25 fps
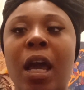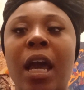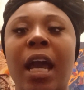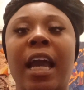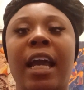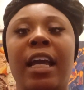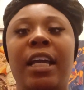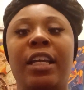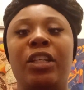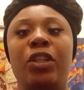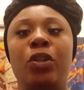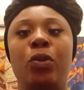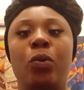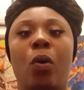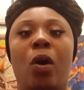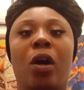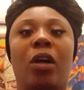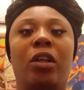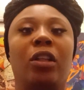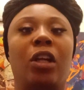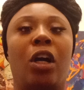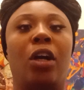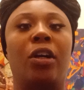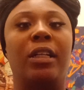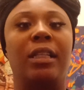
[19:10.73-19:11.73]
and you are
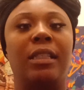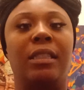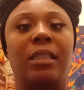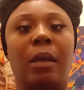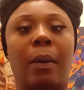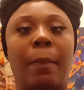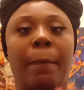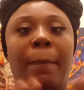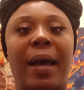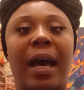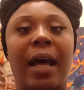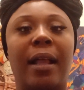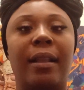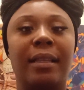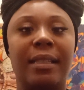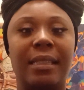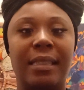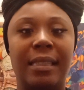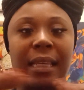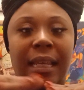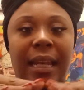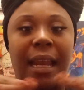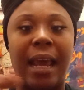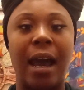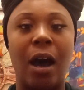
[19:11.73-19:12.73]
learning to balance
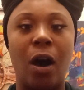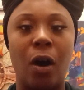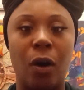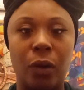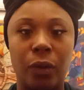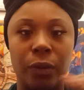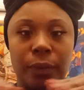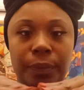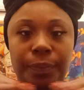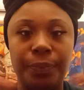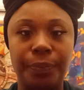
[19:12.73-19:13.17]
it out.